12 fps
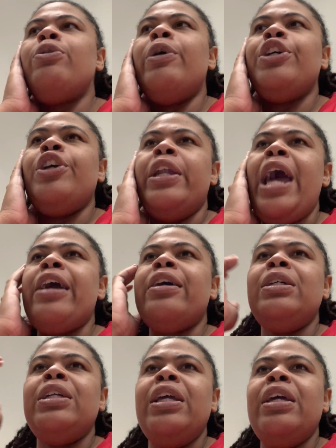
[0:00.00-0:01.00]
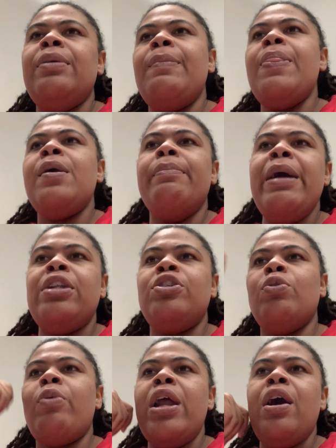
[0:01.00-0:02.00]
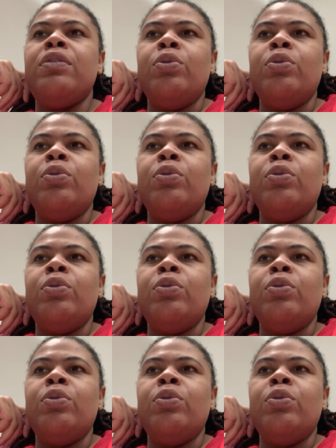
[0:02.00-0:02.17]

well, you're not going to get a manager right off